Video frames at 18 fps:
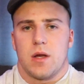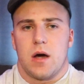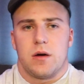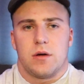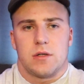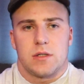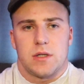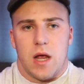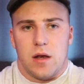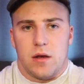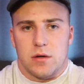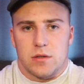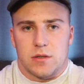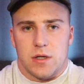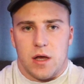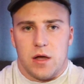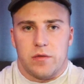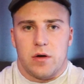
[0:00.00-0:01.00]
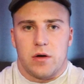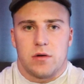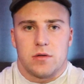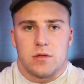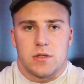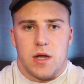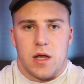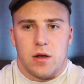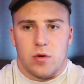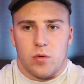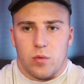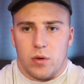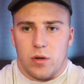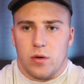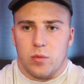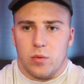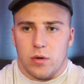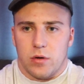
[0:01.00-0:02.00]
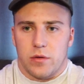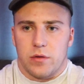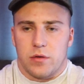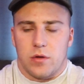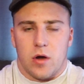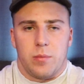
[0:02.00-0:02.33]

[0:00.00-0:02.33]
Understand yourself. Understand your real worth.